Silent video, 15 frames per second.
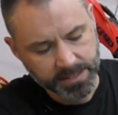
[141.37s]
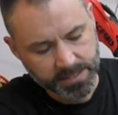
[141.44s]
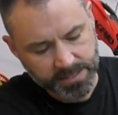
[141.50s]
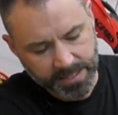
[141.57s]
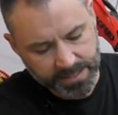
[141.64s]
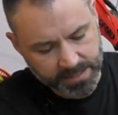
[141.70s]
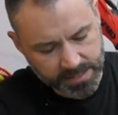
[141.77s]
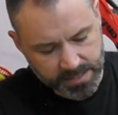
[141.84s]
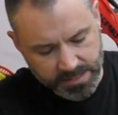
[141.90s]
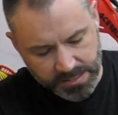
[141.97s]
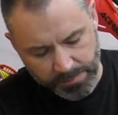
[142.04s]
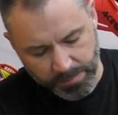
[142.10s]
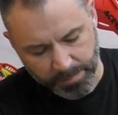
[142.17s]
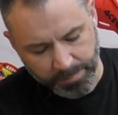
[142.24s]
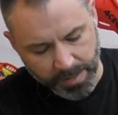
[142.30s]
it's got this
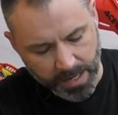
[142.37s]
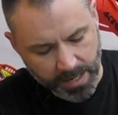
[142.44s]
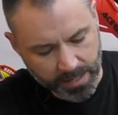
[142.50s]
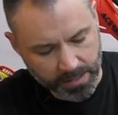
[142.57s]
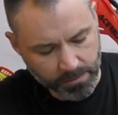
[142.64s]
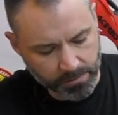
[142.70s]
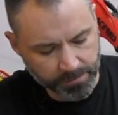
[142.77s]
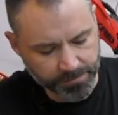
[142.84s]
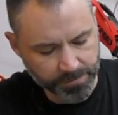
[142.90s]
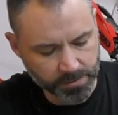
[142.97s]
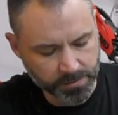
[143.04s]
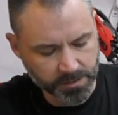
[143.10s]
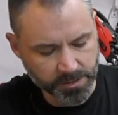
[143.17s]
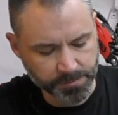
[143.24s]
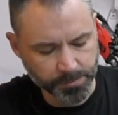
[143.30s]
zipper pocket on the
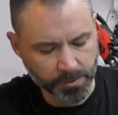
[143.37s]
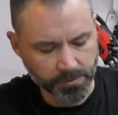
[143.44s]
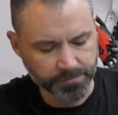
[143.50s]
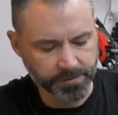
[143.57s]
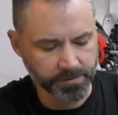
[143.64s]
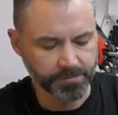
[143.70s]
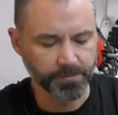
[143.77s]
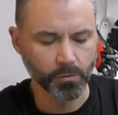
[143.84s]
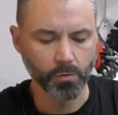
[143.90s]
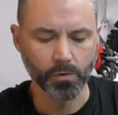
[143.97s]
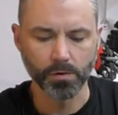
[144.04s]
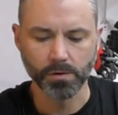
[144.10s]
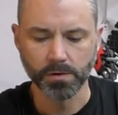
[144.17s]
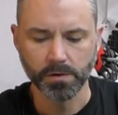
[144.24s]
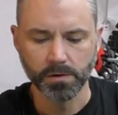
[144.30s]
front that's perfect
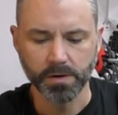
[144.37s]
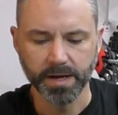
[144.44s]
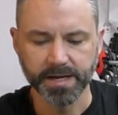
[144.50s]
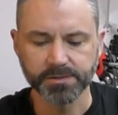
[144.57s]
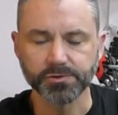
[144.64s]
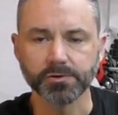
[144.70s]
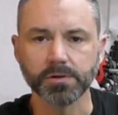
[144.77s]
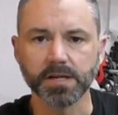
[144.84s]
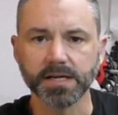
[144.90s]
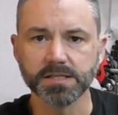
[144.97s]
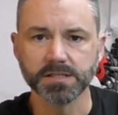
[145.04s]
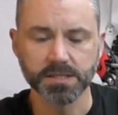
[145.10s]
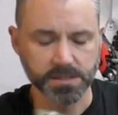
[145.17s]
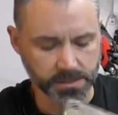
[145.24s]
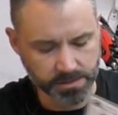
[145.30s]
for extra
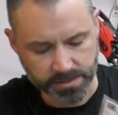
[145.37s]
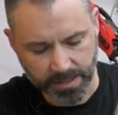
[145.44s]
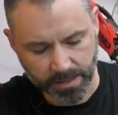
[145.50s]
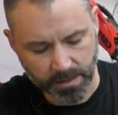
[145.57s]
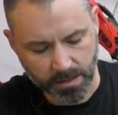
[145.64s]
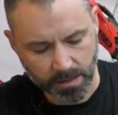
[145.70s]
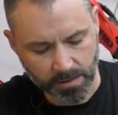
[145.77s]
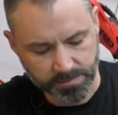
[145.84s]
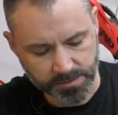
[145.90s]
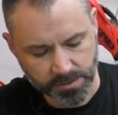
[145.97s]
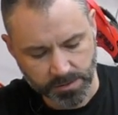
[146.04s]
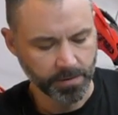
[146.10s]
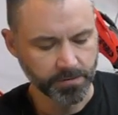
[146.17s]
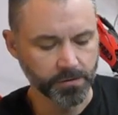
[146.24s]
lenses and tear-offs.